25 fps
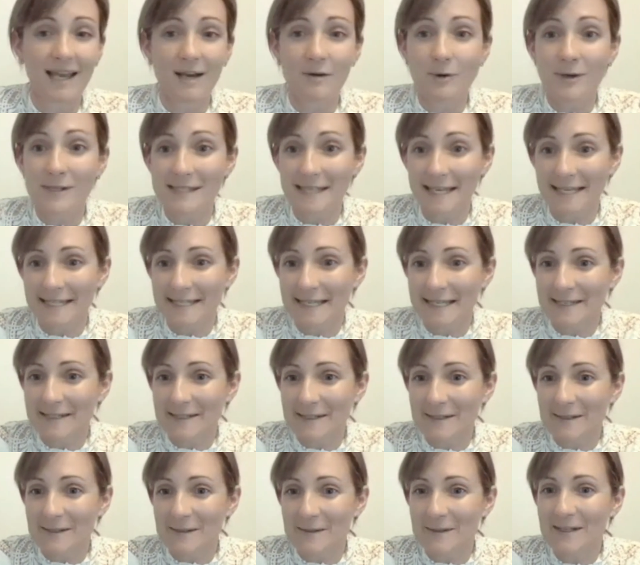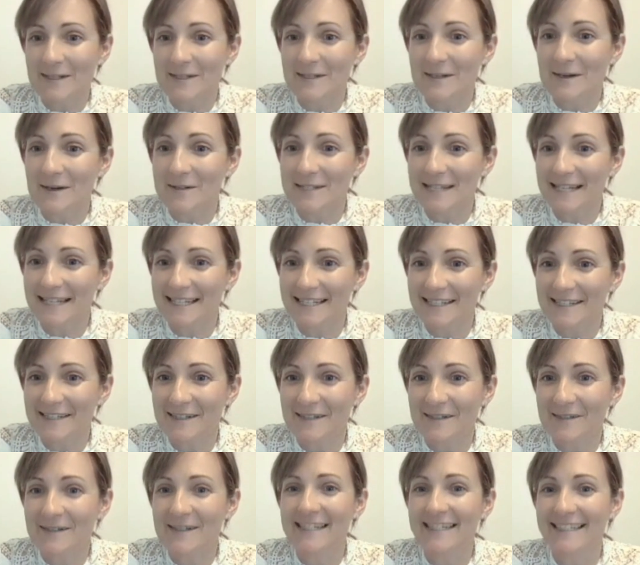Was that technical? Not
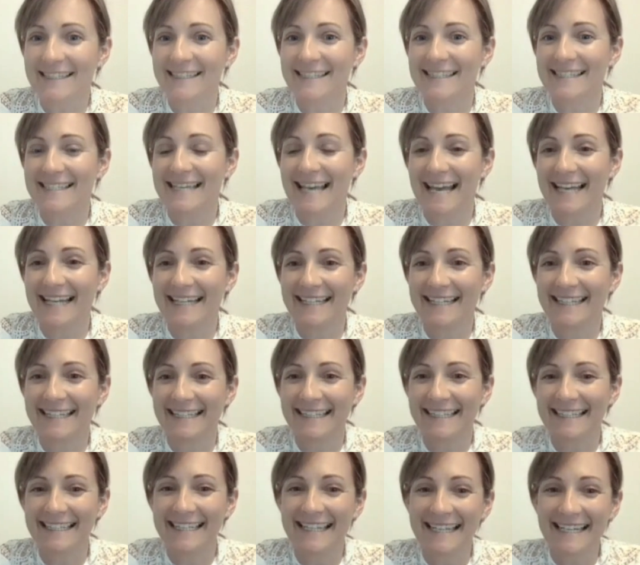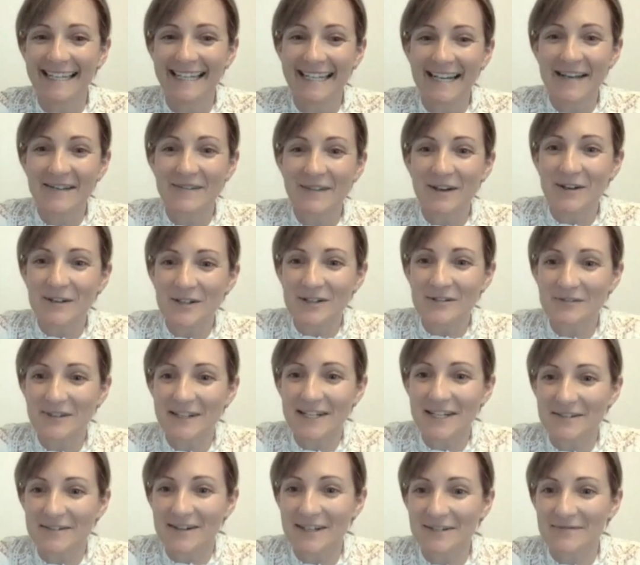technical, Dan? Not sure if
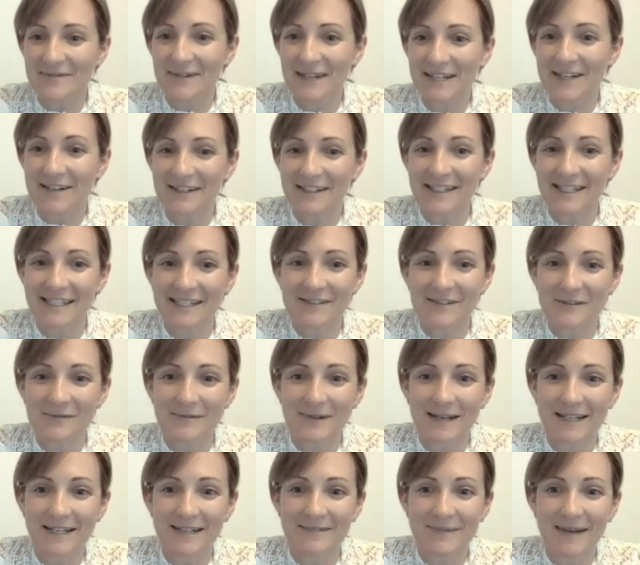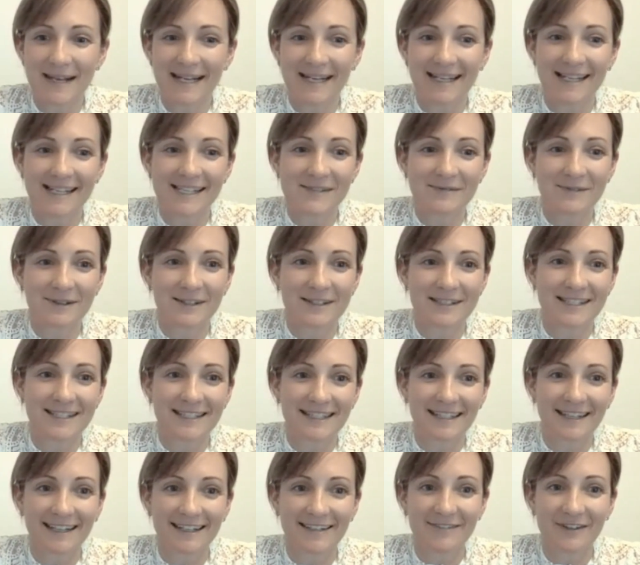any one of my colleagues or my panelists want
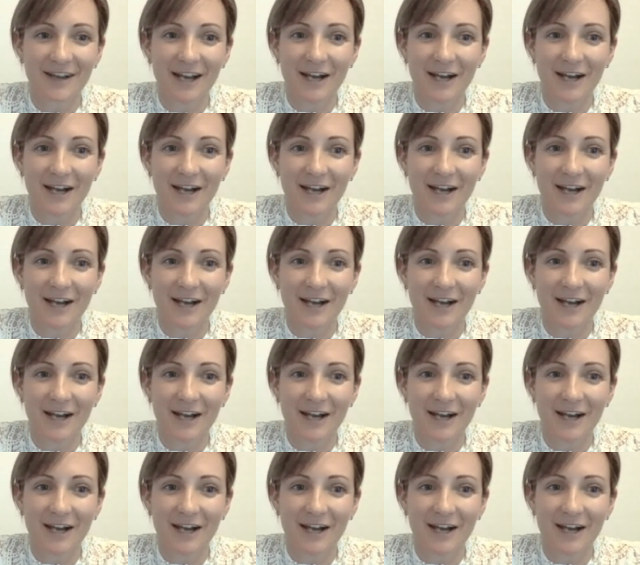to kind of